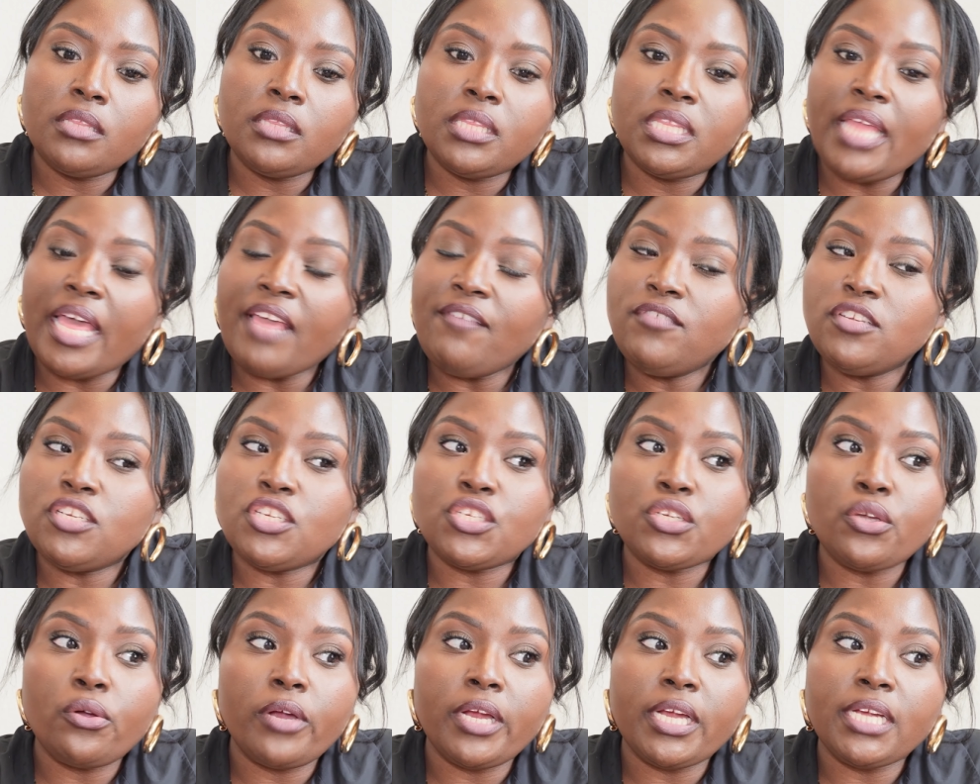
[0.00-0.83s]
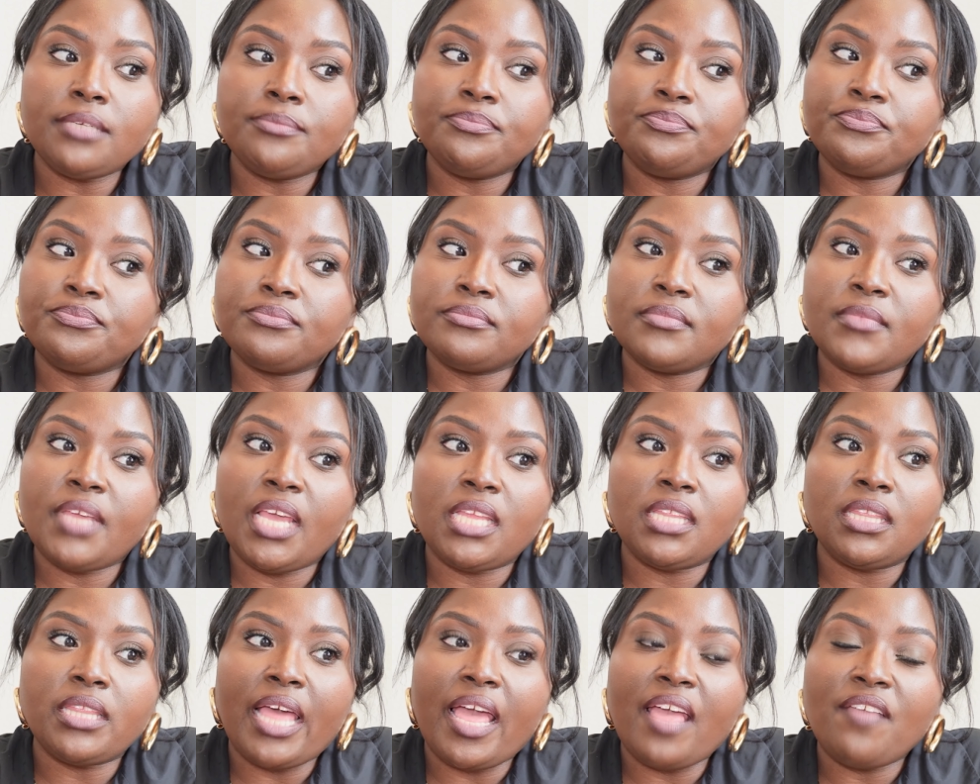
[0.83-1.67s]
life is short
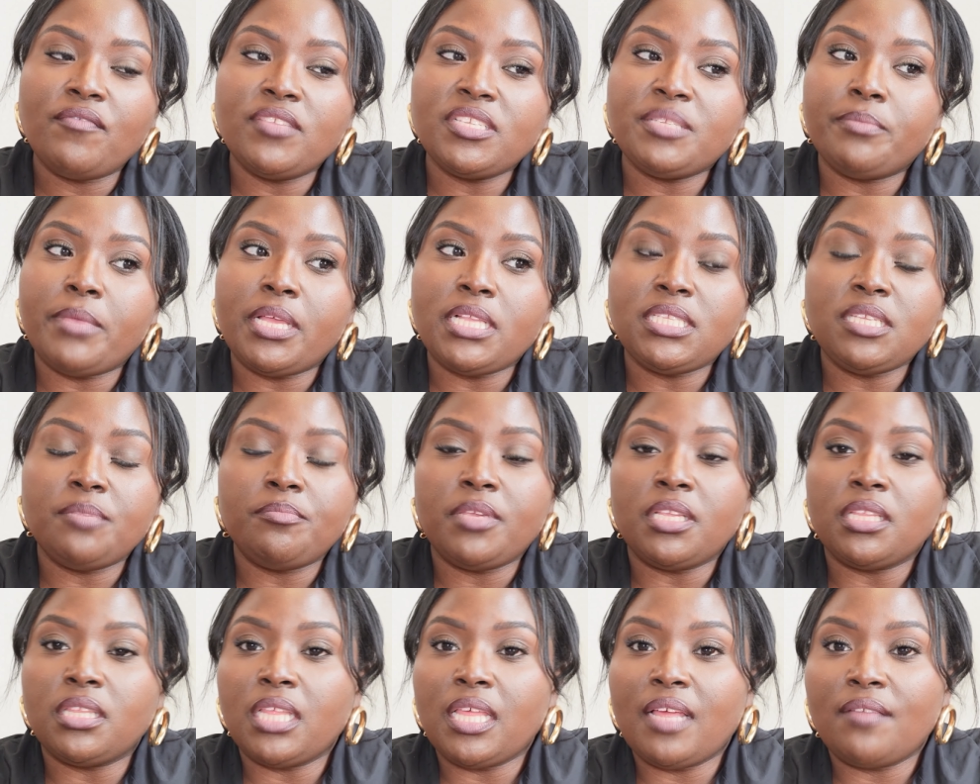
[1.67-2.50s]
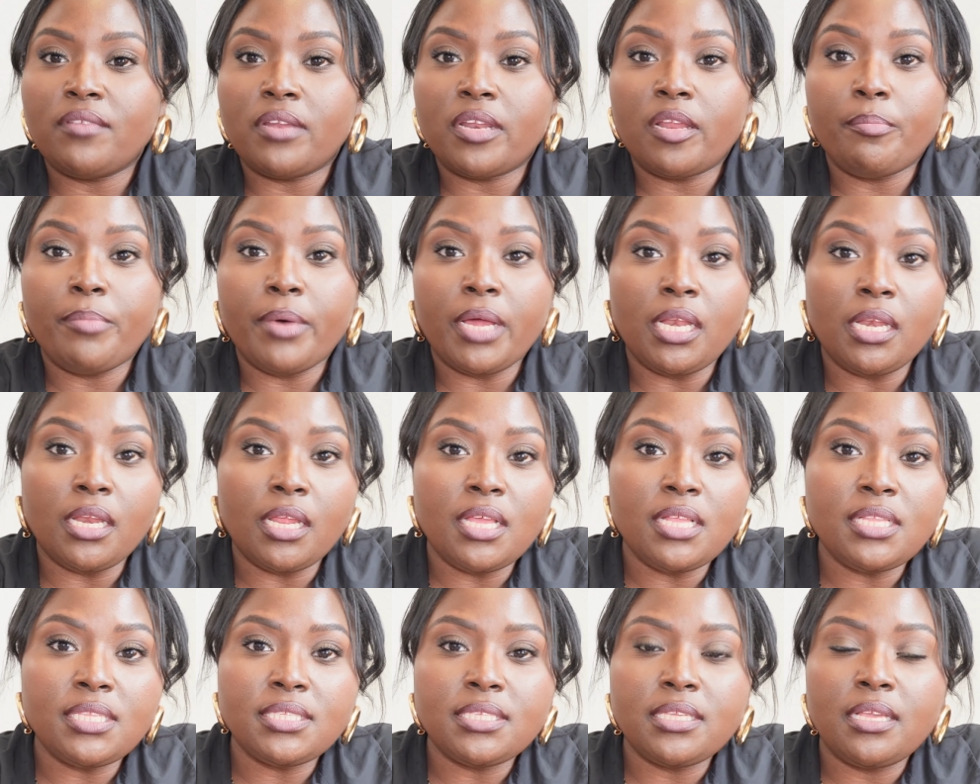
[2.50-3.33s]
and life is meant to be lived in
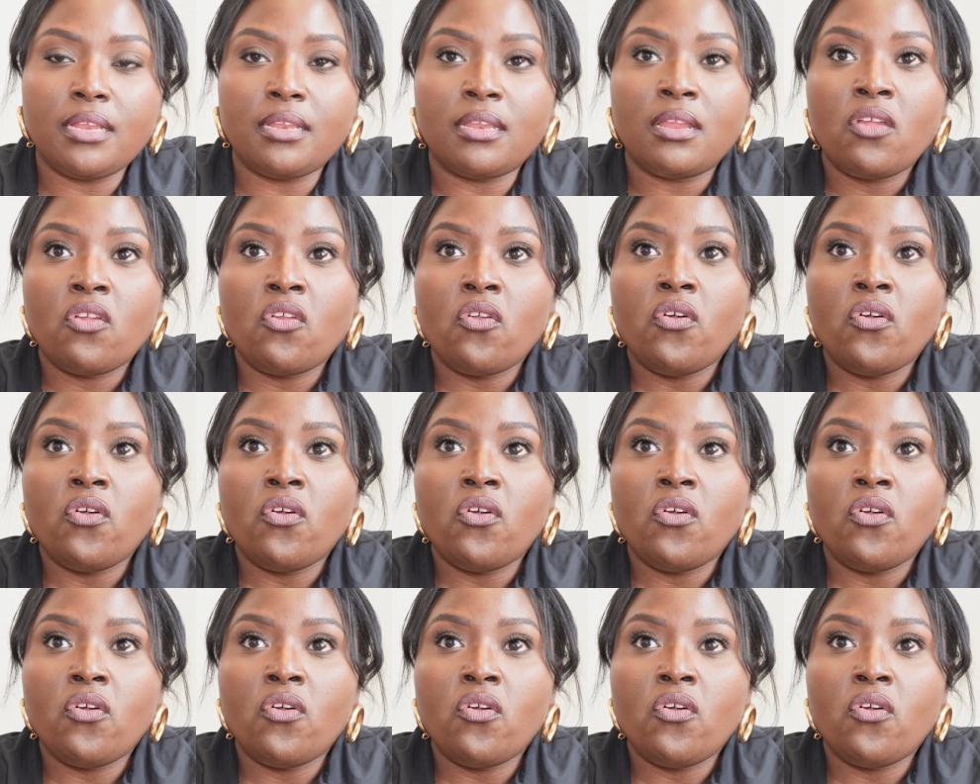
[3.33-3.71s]
abundance and